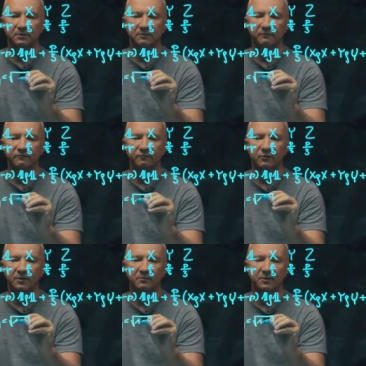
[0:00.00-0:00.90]
of
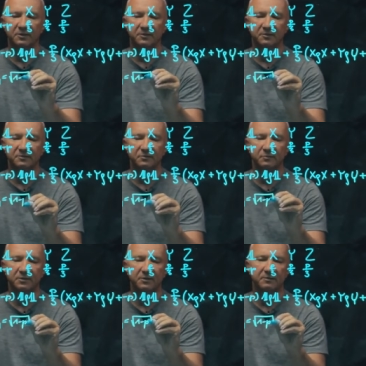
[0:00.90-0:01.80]
1 minus
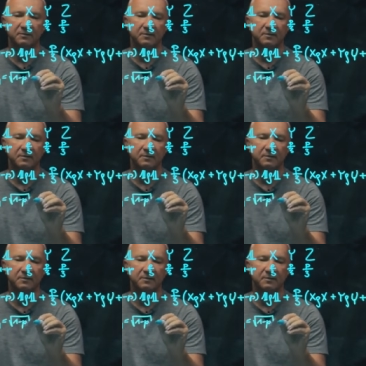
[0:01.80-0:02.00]
p